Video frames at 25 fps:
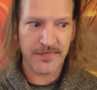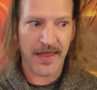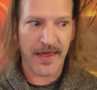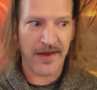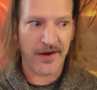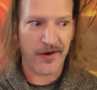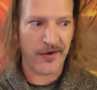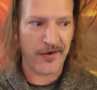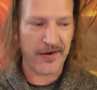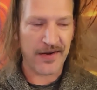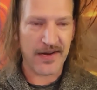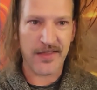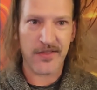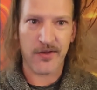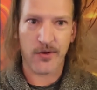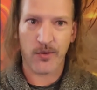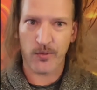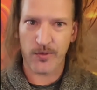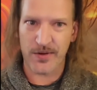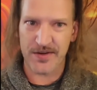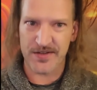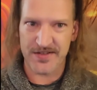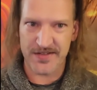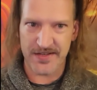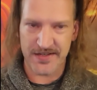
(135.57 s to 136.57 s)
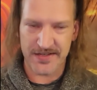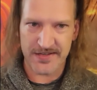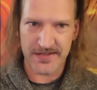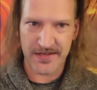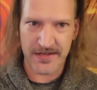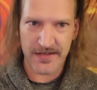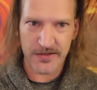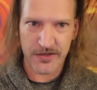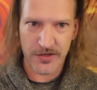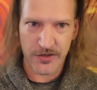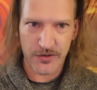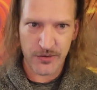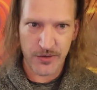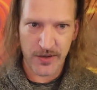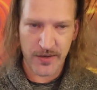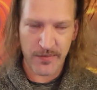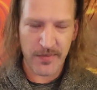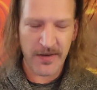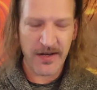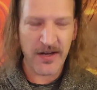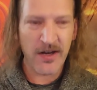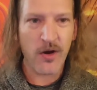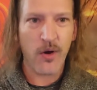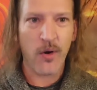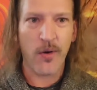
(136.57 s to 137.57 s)
that are either resistant to
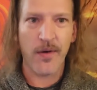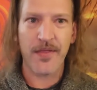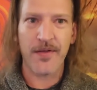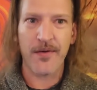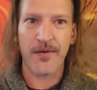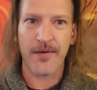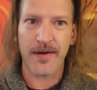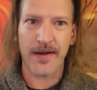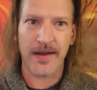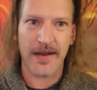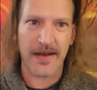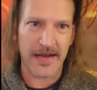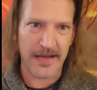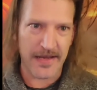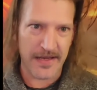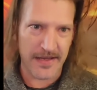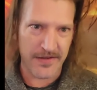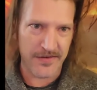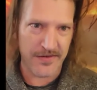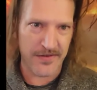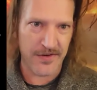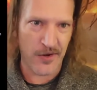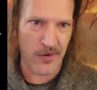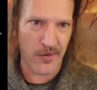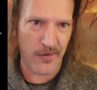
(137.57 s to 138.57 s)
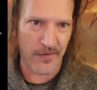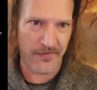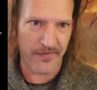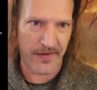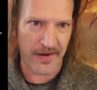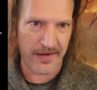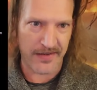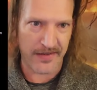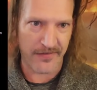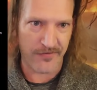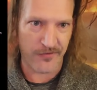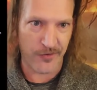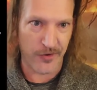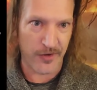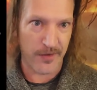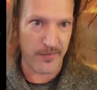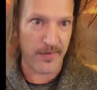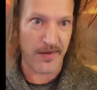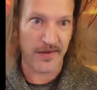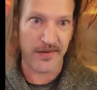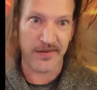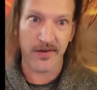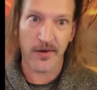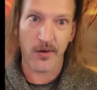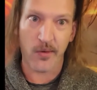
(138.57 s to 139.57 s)
treatment or there is no effective
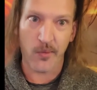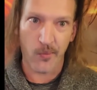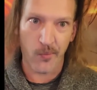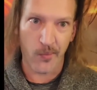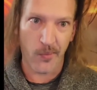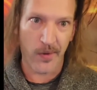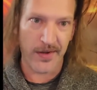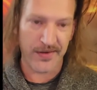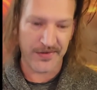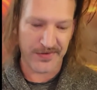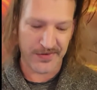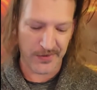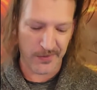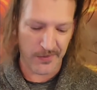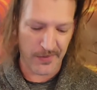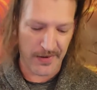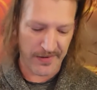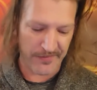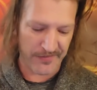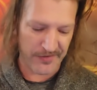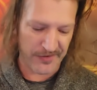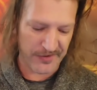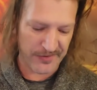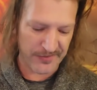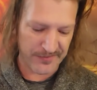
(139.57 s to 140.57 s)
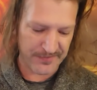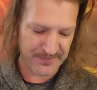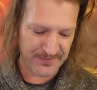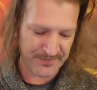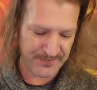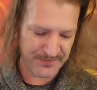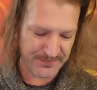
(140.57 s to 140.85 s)
treatments whatsoever.